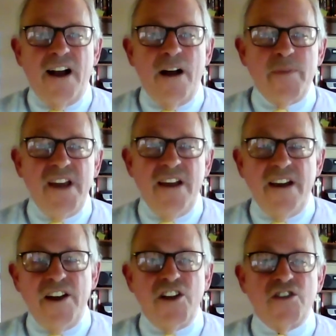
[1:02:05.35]
Um, he
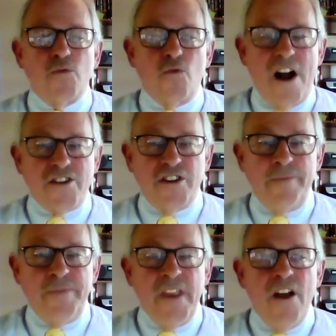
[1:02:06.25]
is
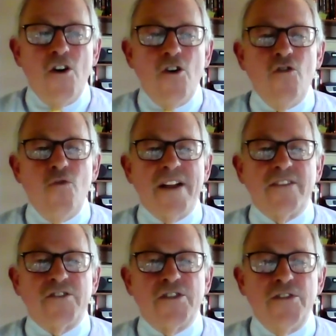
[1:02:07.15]
Russian who went
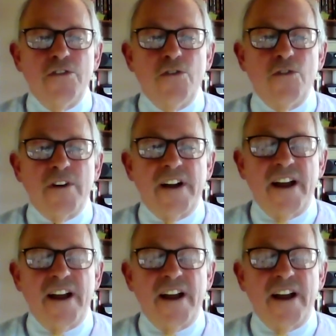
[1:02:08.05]
to,